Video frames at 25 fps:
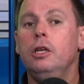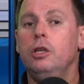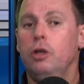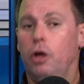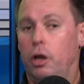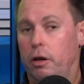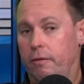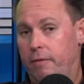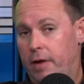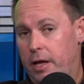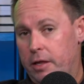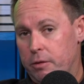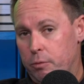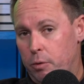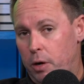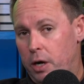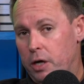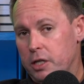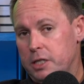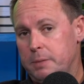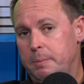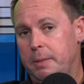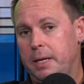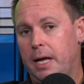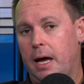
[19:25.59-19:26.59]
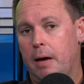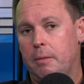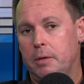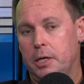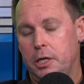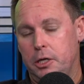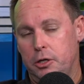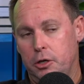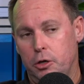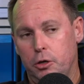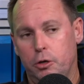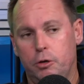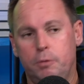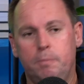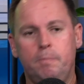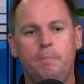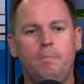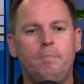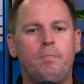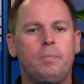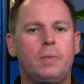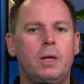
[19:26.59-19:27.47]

not have otherwise been able to do.